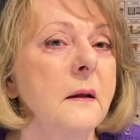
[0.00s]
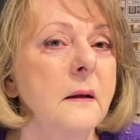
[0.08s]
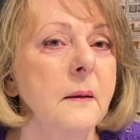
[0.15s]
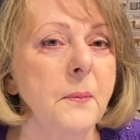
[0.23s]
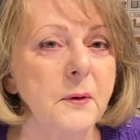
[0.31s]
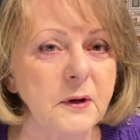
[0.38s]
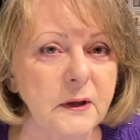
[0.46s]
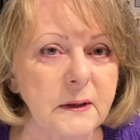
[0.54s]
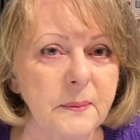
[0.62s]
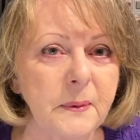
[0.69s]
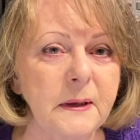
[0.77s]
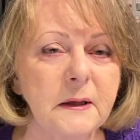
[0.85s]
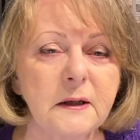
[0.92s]
the
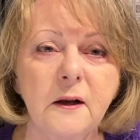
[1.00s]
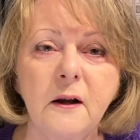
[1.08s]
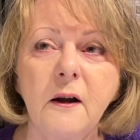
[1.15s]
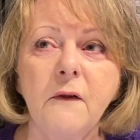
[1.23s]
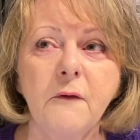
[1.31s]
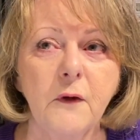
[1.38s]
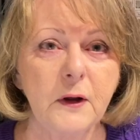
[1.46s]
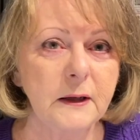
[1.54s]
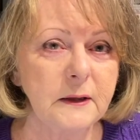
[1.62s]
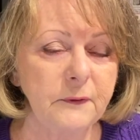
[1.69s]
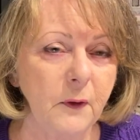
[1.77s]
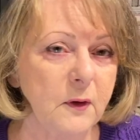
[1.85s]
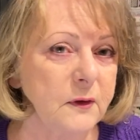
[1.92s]
participants for this
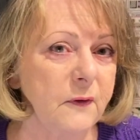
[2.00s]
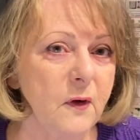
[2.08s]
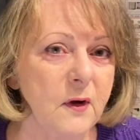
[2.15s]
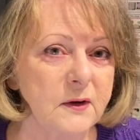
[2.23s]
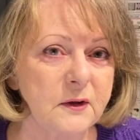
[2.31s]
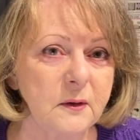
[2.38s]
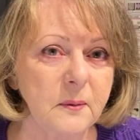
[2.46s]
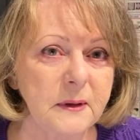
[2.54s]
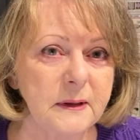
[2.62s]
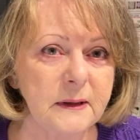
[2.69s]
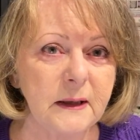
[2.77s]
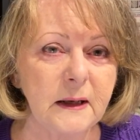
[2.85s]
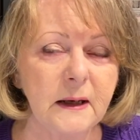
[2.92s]
first FlossTube at
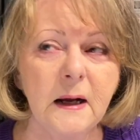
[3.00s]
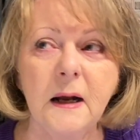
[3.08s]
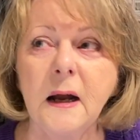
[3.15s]
Sea,